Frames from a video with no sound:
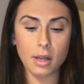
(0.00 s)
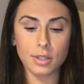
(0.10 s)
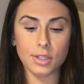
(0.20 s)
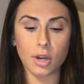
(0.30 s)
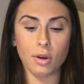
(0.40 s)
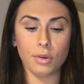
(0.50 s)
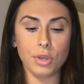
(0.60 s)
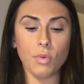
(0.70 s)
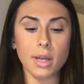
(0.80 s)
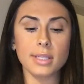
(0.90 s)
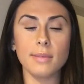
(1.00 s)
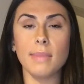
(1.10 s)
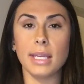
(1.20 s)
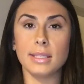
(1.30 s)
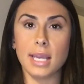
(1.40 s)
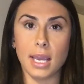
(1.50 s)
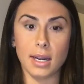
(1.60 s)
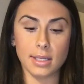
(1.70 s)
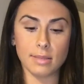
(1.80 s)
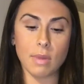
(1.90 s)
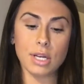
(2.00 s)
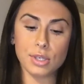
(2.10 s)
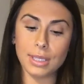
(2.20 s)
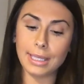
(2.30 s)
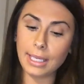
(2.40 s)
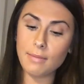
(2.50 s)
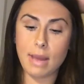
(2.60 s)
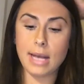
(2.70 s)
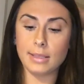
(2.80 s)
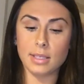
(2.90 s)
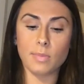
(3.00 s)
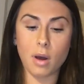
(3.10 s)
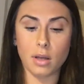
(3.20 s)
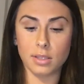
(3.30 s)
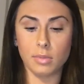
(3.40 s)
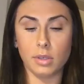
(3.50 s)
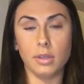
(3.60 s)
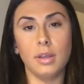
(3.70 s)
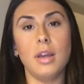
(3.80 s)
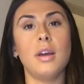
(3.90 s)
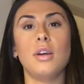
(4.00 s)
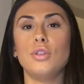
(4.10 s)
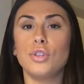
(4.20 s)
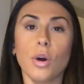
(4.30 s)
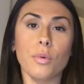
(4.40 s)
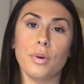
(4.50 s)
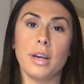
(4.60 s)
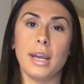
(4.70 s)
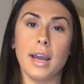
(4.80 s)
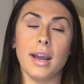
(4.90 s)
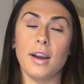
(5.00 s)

So you want to maintain as much lean mass as possible. Don't worry,